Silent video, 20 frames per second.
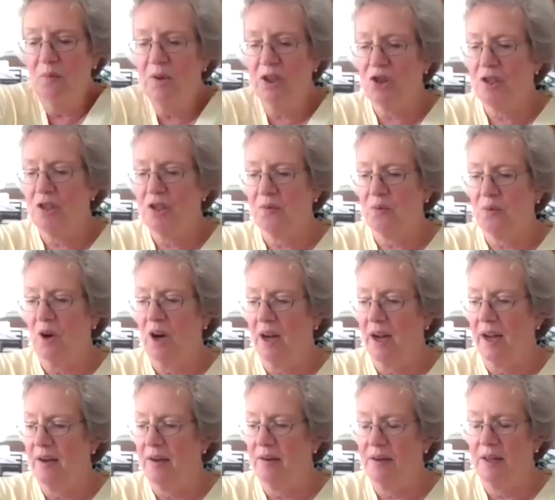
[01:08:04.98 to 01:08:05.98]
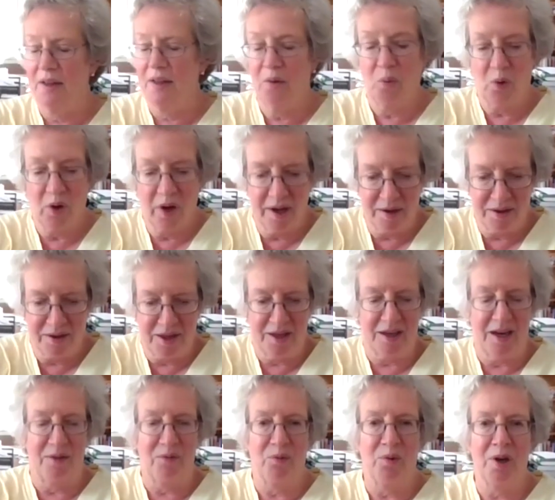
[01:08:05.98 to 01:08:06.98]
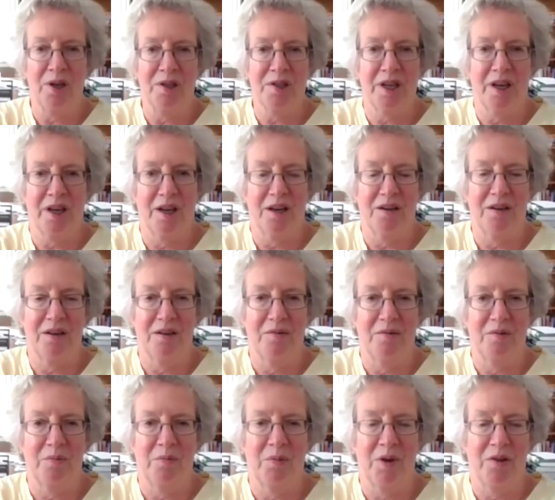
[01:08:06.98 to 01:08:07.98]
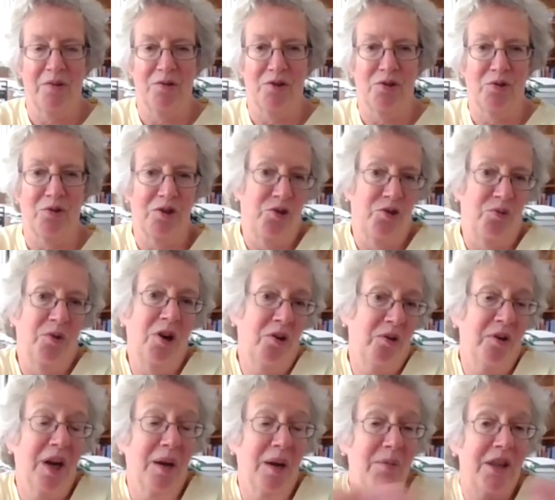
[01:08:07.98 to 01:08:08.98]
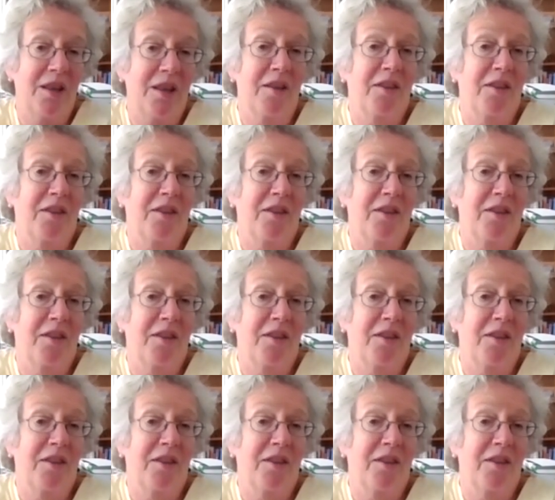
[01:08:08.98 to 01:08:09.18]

which is why in the one thing I've worked on with Mother George you Road, I mean,